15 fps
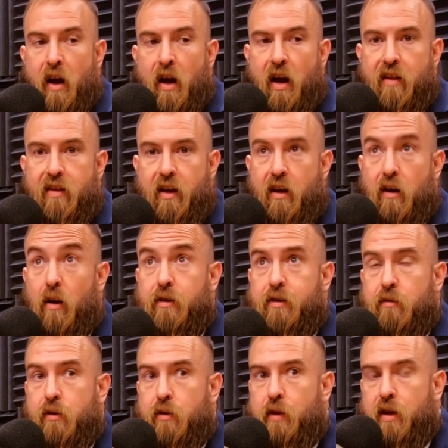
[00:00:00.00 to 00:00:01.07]
And then
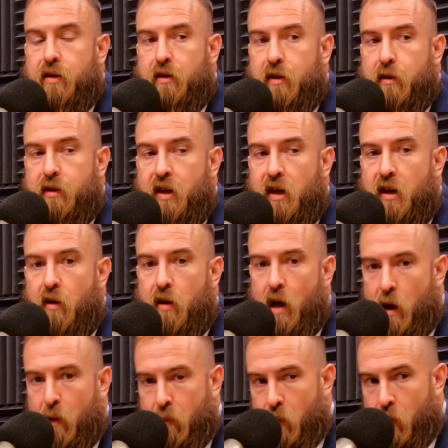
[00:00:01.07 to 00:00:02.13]
also in
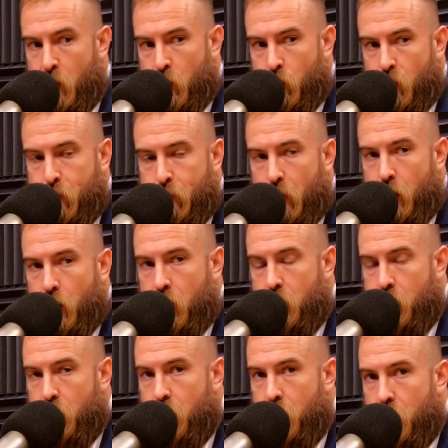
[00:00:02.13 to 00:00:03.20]
2013, we
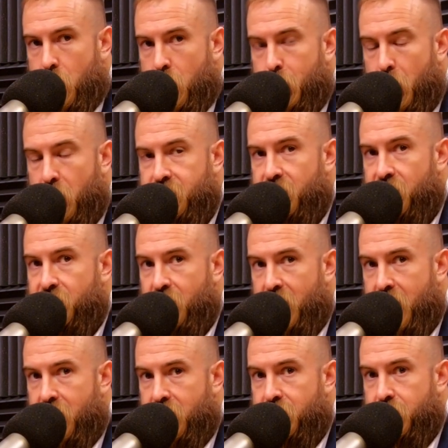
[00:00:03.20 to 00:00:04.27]
bought a parcel of
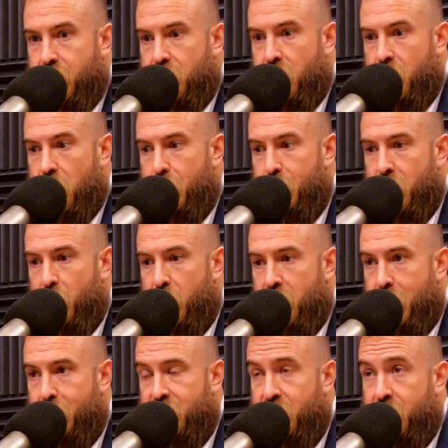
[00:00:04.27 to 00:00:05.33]
land that we
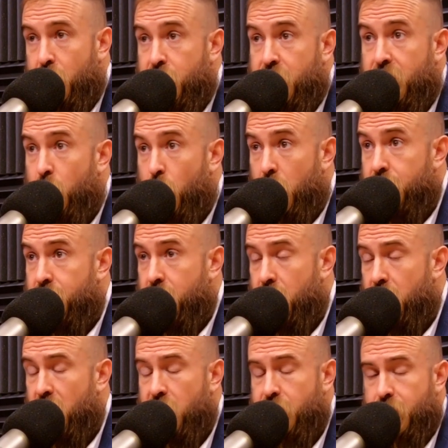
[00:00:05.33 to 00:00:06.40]
named Satoshi Forest.
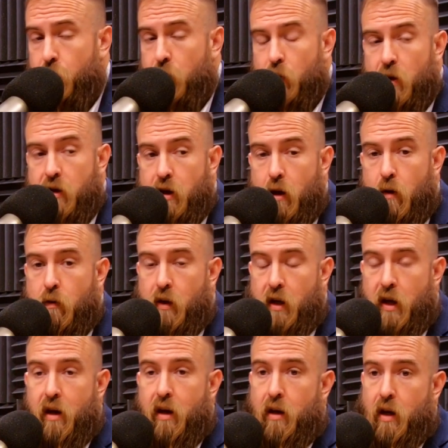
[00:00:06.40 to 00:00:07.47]
And so we run the
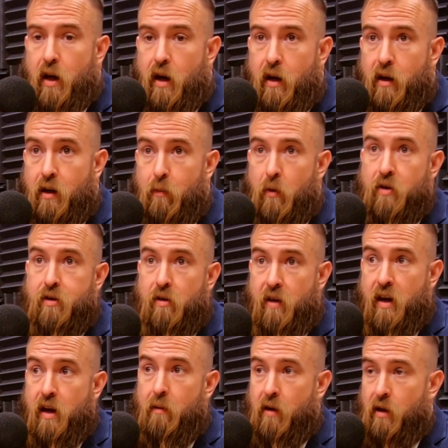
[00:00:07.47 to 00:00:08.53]
only commercial
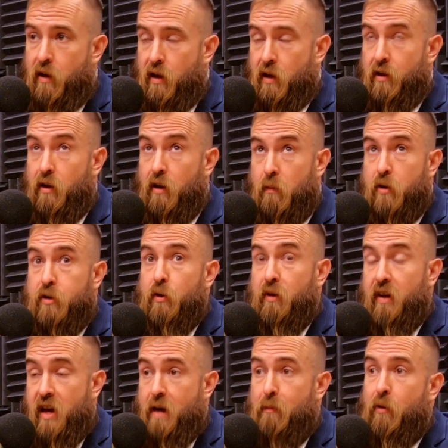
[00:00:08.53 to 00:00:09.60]

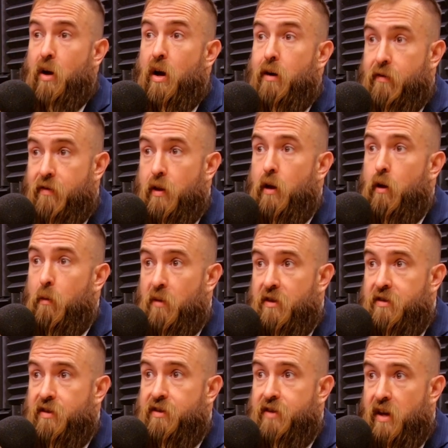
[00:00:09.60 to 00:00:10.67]
campground for the
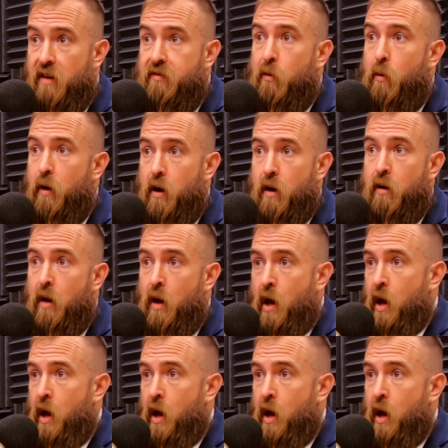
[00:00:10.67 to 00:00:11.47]
homeless in the state of Florida.